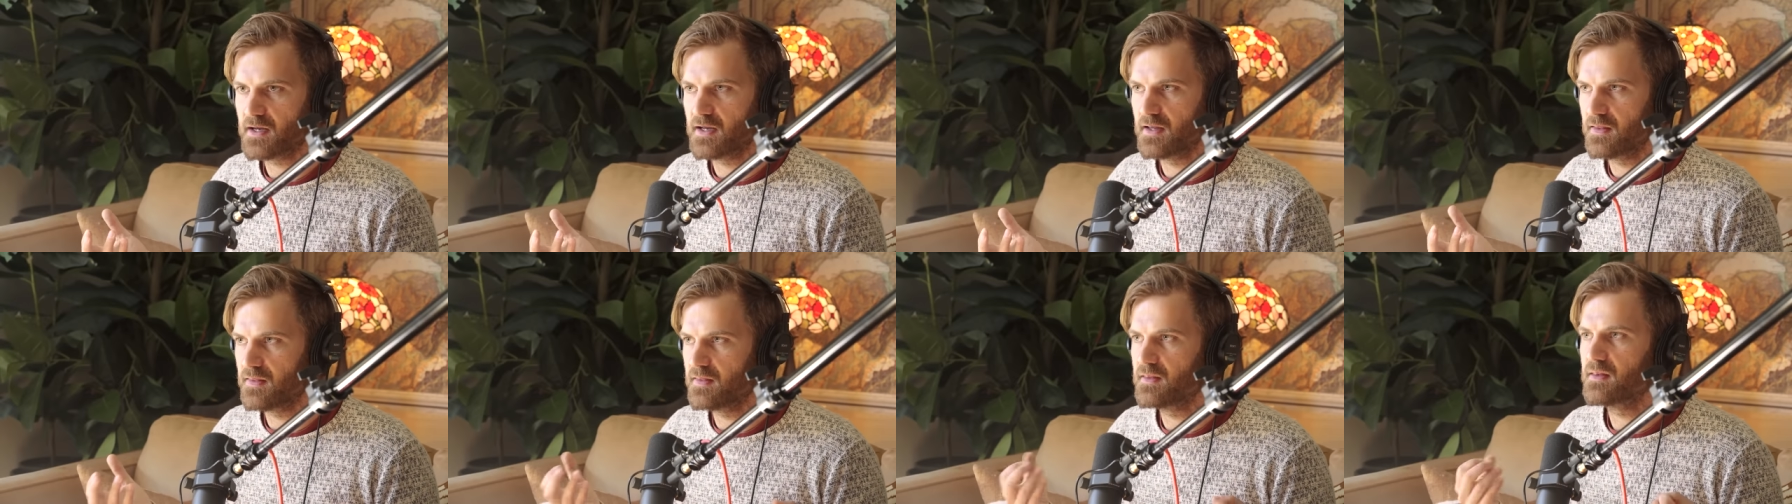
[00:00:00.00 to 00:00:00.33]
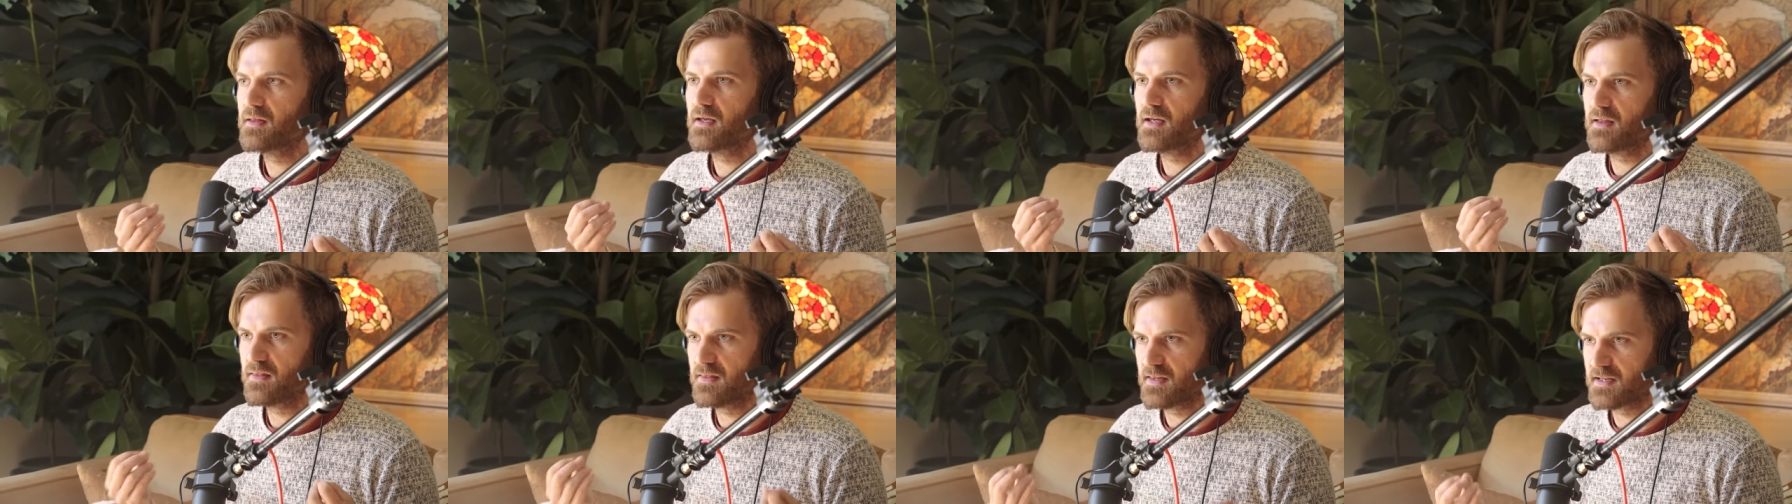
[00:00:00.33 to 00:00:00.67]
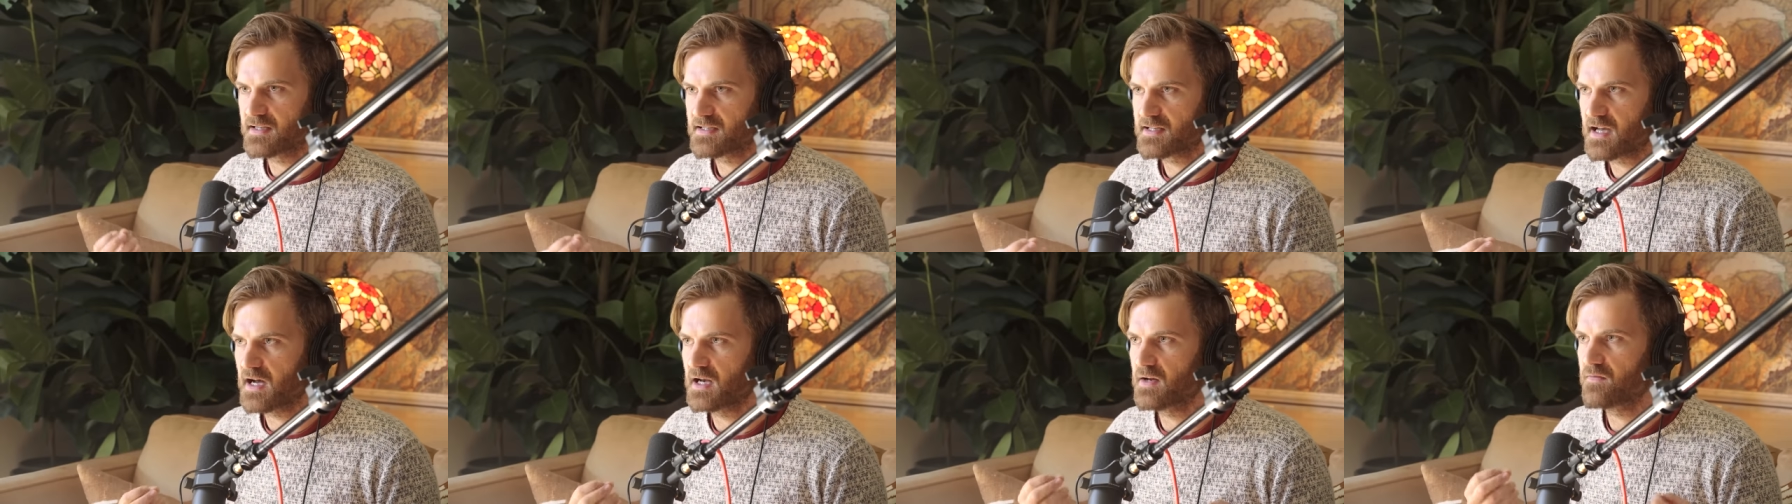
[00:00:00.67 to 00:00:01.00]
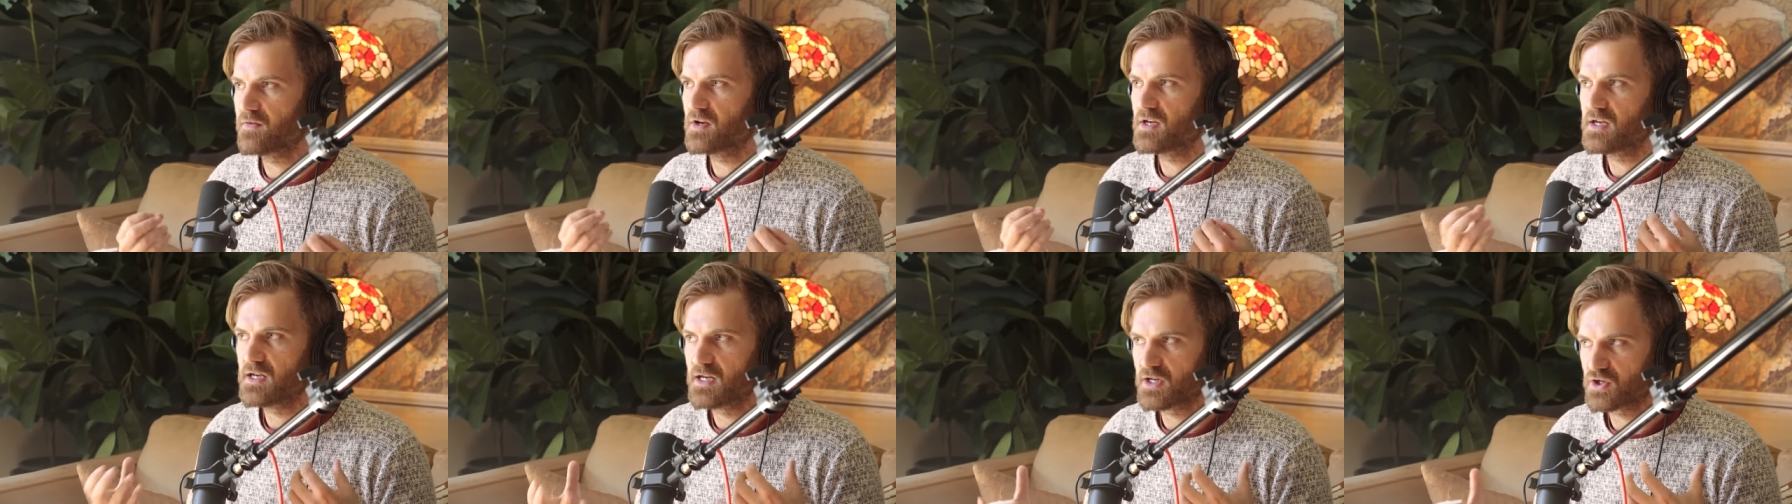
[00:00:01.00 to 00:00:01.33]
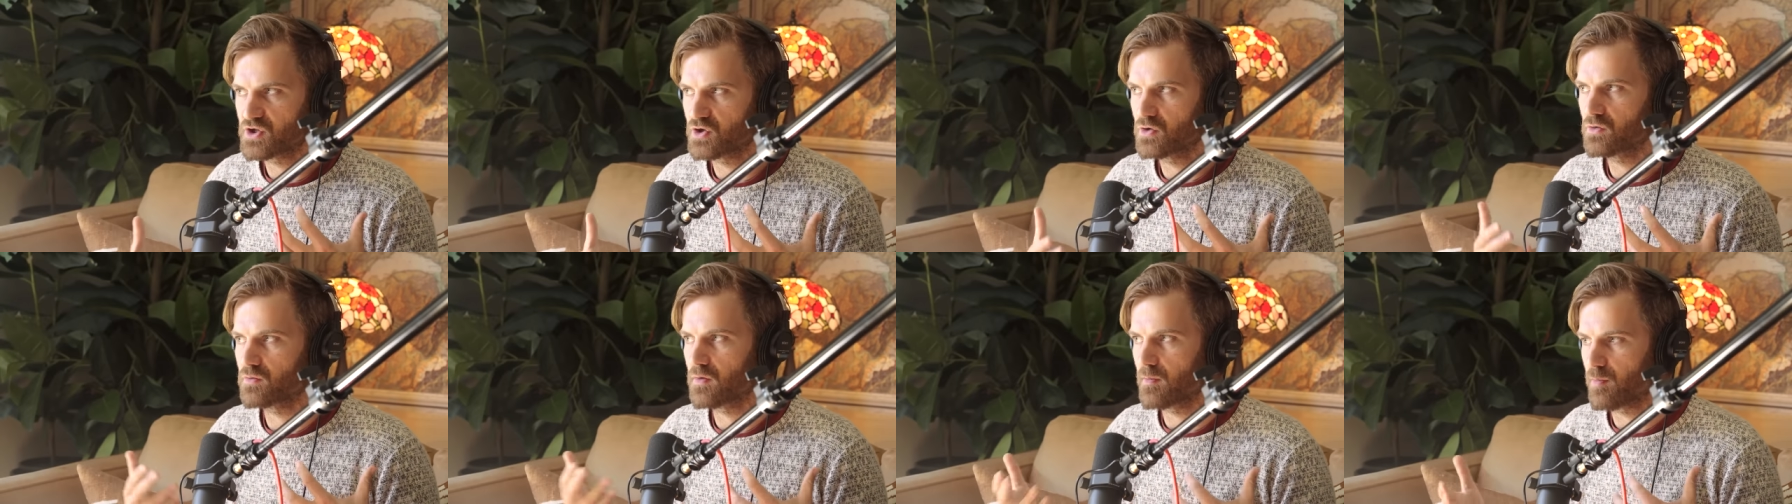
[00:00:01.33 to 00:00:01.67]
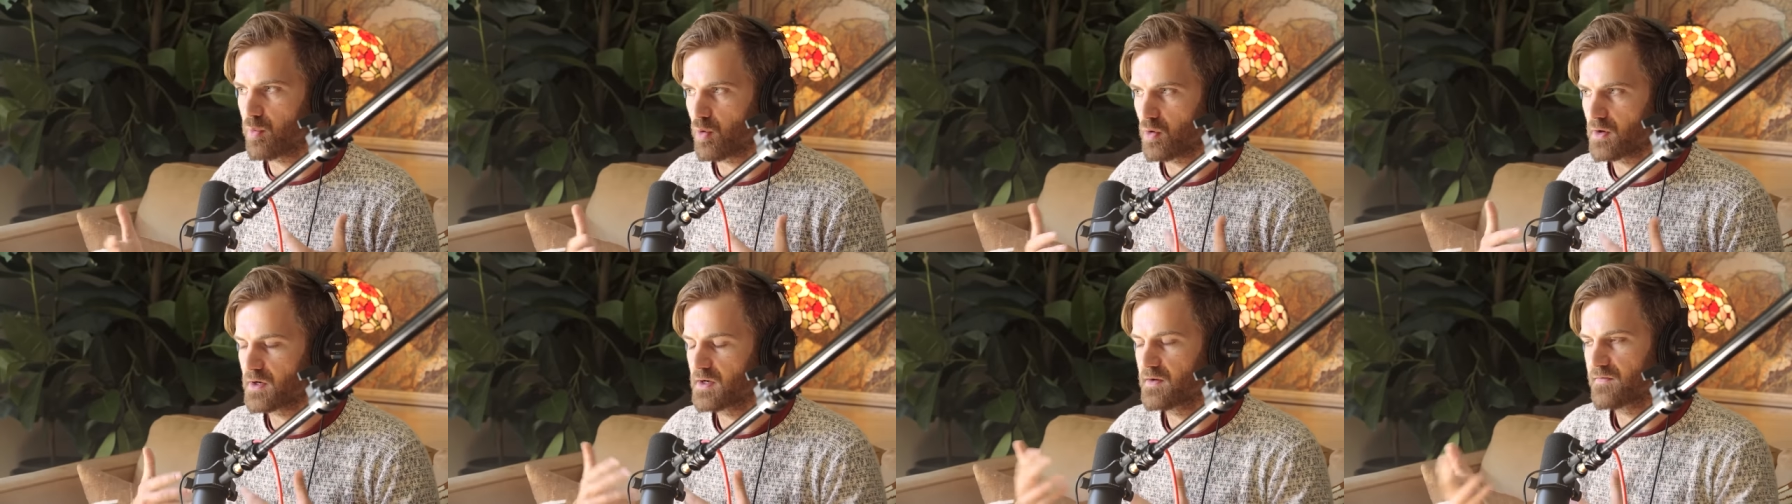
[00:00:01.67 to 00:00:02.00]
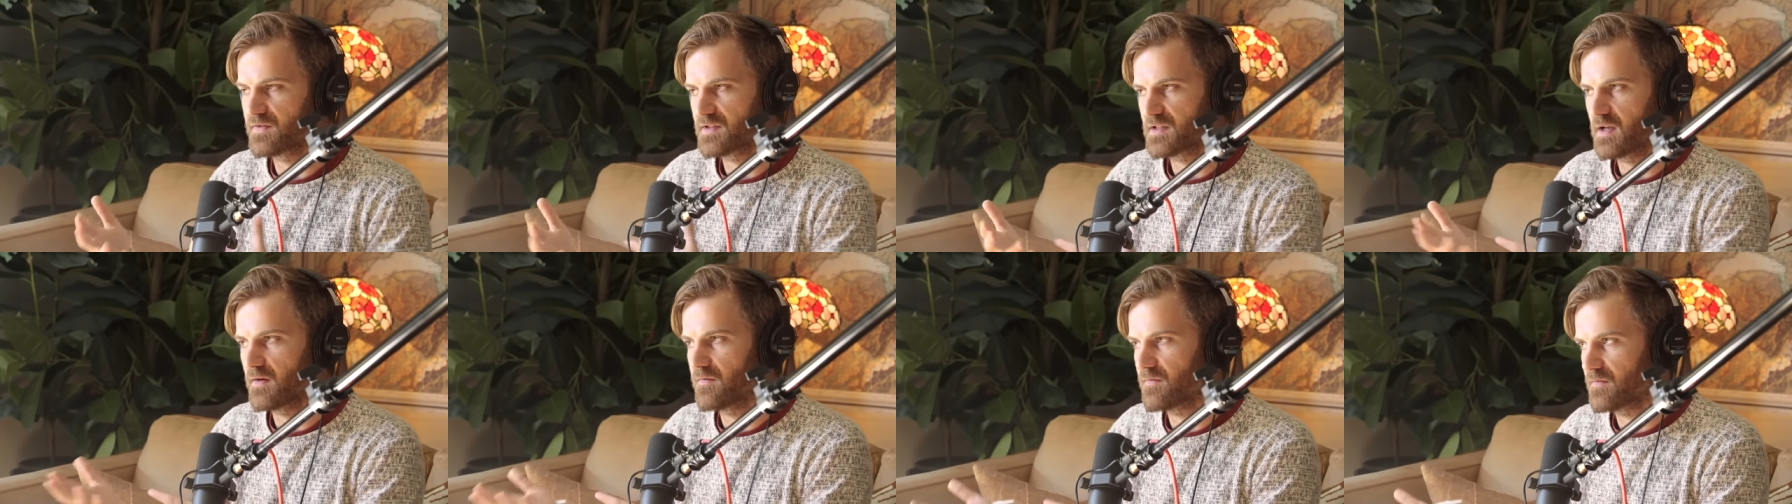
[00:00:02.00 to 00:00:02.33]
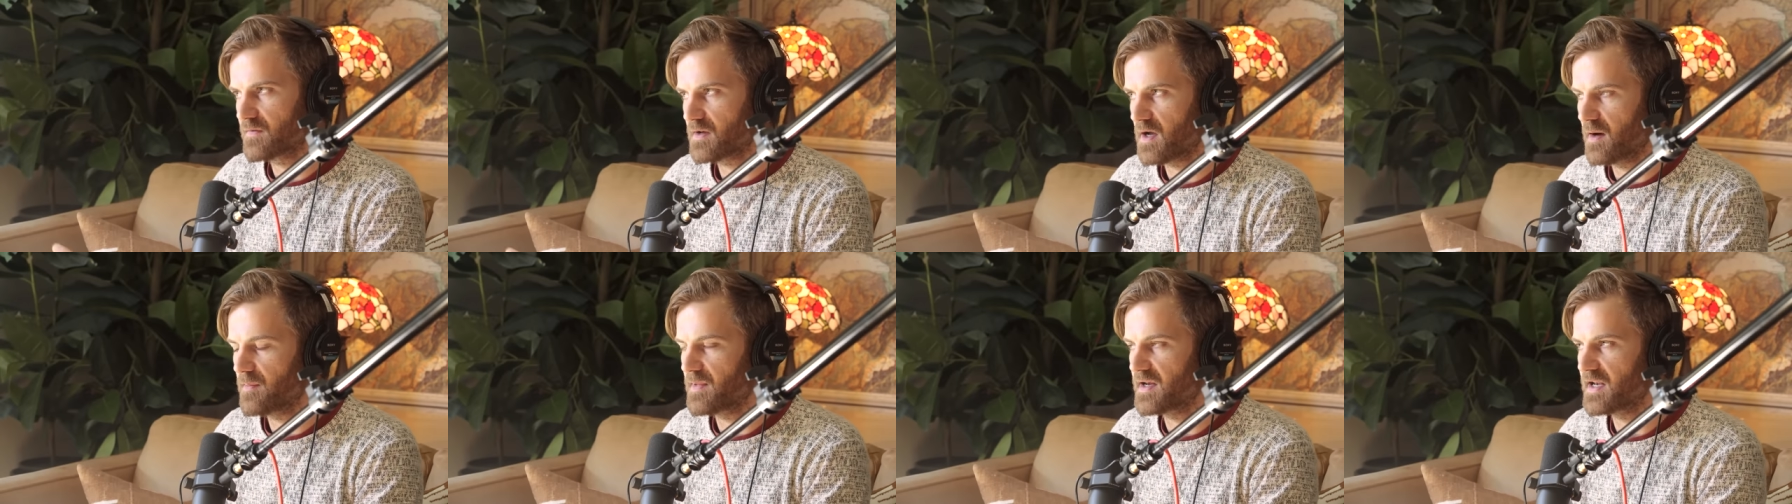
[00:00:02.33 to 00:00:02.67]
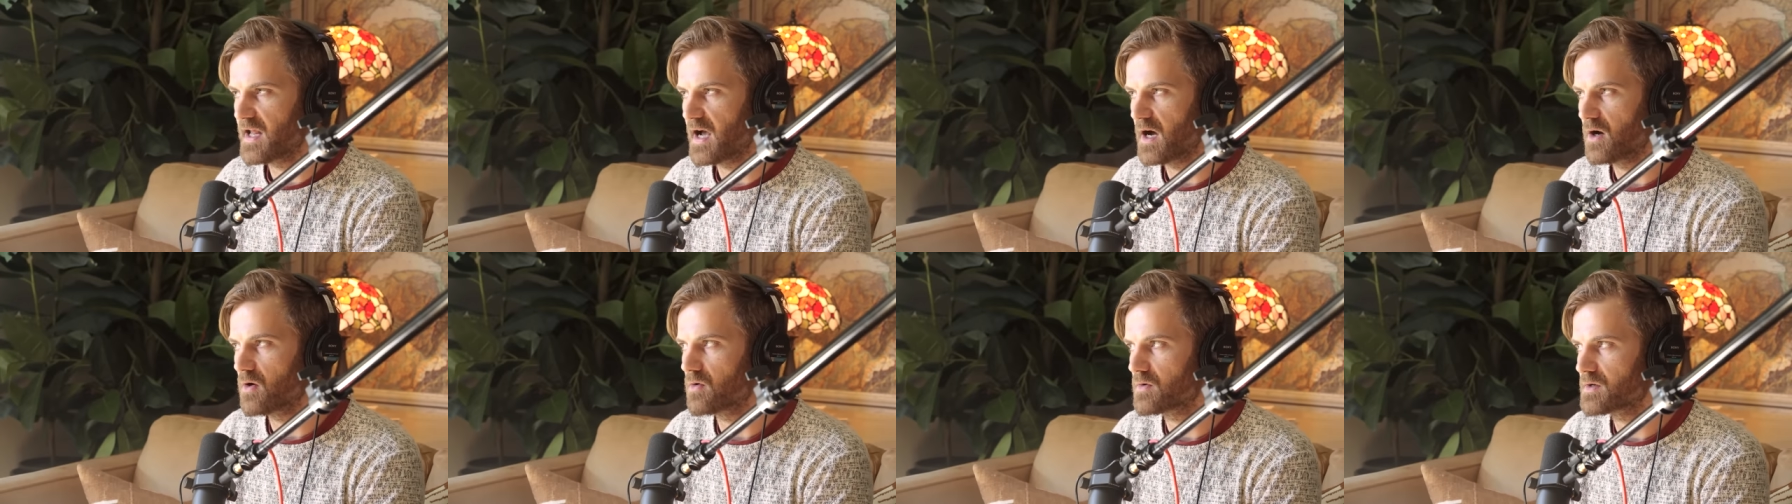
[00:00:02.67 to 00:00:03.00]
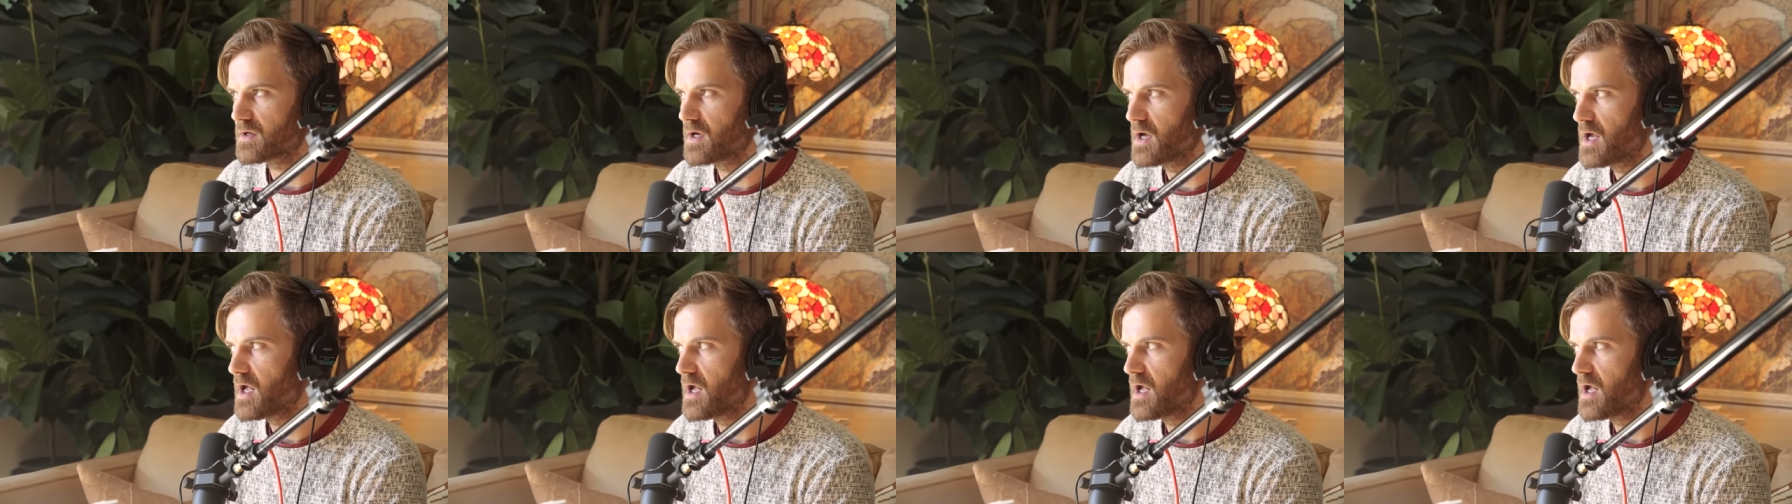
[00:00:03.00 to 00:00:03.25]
in in this kind of initial reporting of stuff coming out.